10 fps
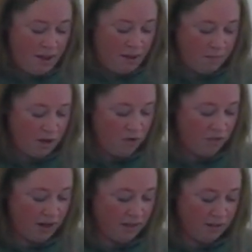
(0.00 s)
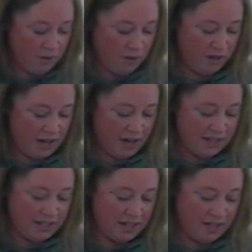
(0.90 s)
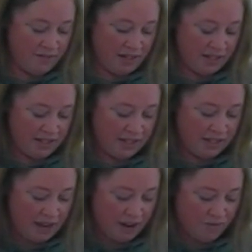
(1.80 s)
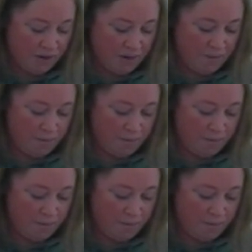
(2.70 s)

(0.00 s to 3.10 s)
May you find the beauty and significance in every